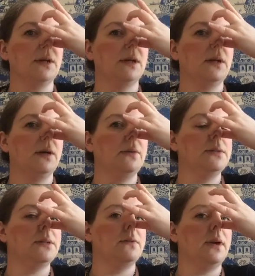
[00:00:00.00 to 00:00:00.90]
close
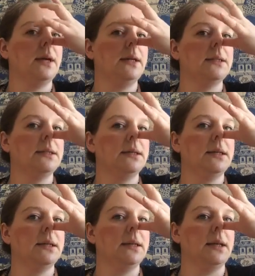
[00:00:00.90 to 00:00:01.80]
the right,
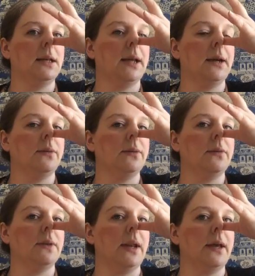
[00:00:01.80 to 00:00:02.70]
and out through
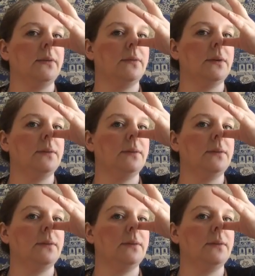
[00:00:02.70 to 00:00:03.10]
the left.